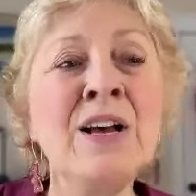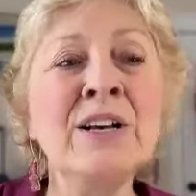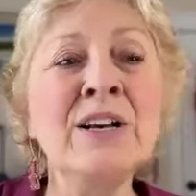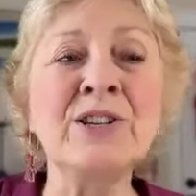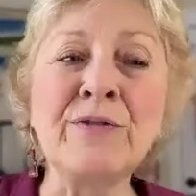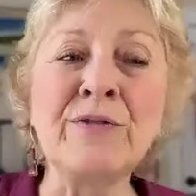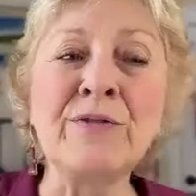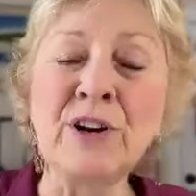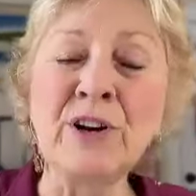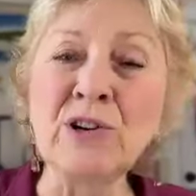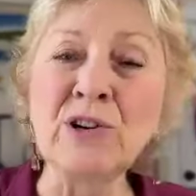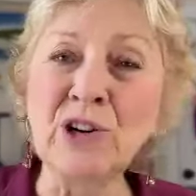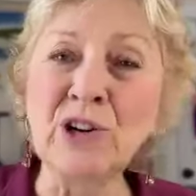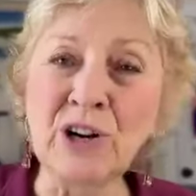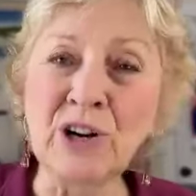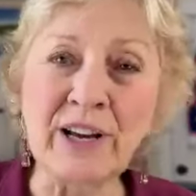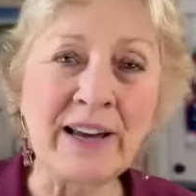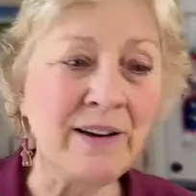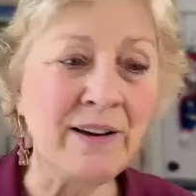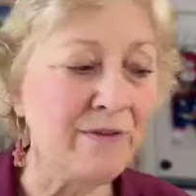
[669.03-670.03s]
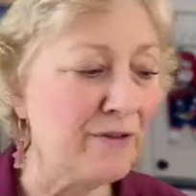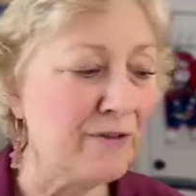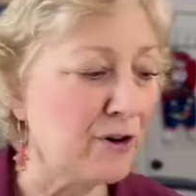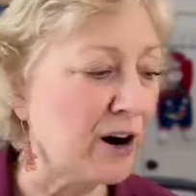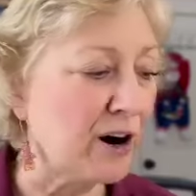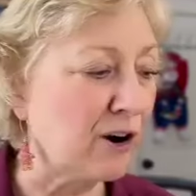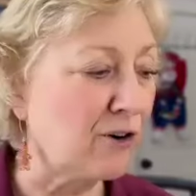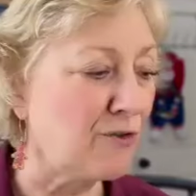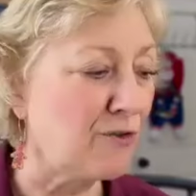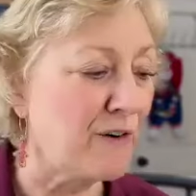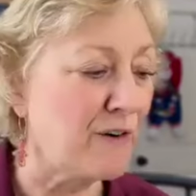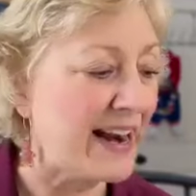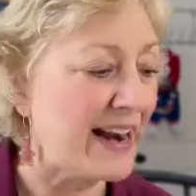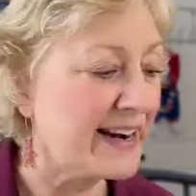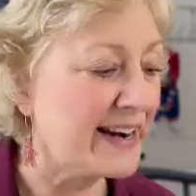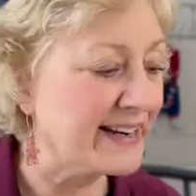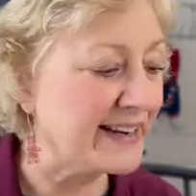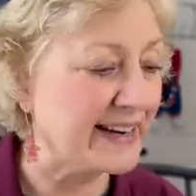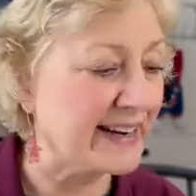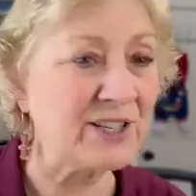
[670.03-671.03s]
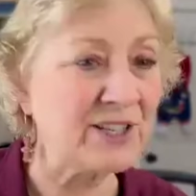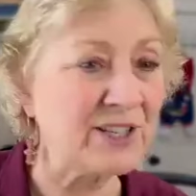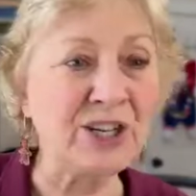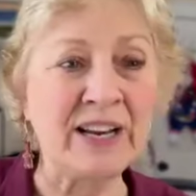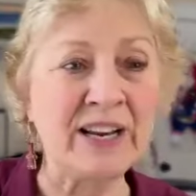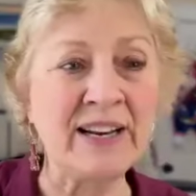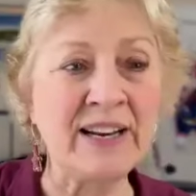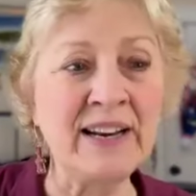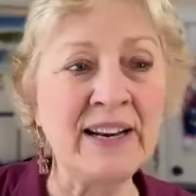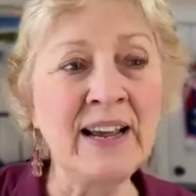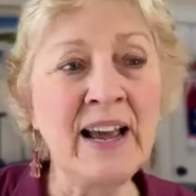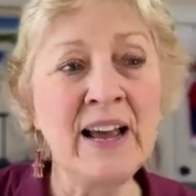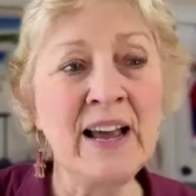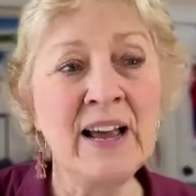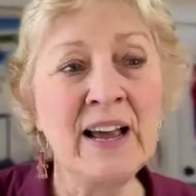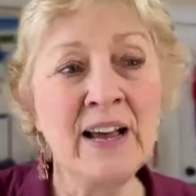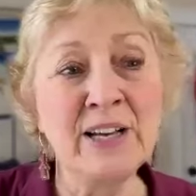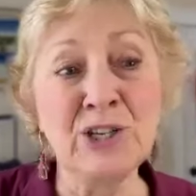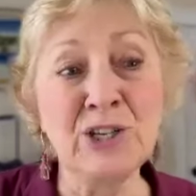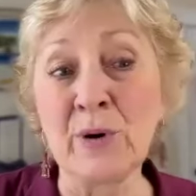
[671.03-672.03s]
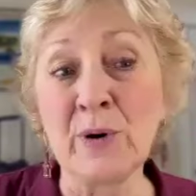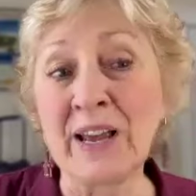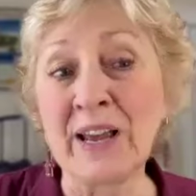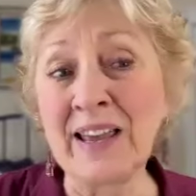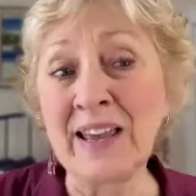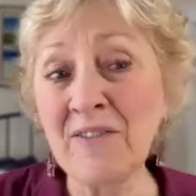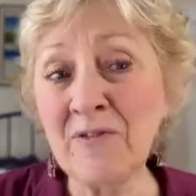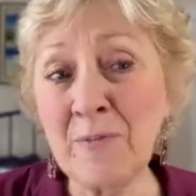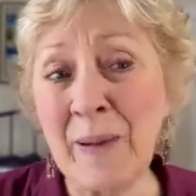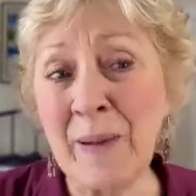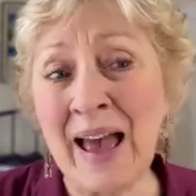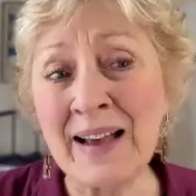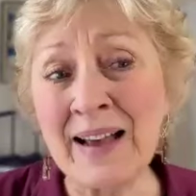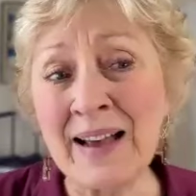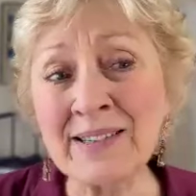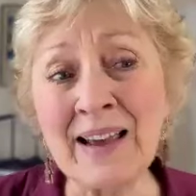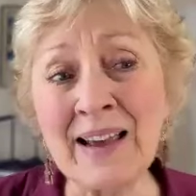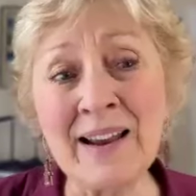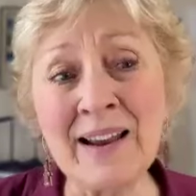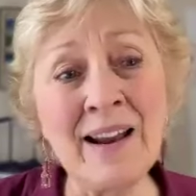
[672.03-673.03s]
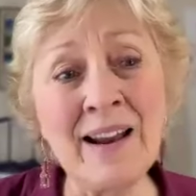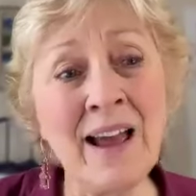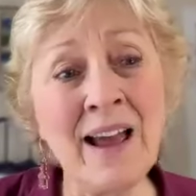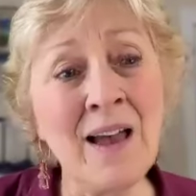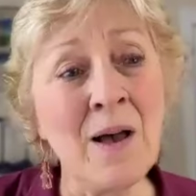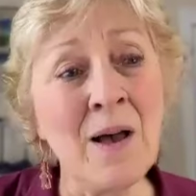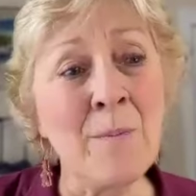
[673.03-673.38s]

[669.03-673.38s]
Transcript: So if you're looking for a great addition to a gift basket,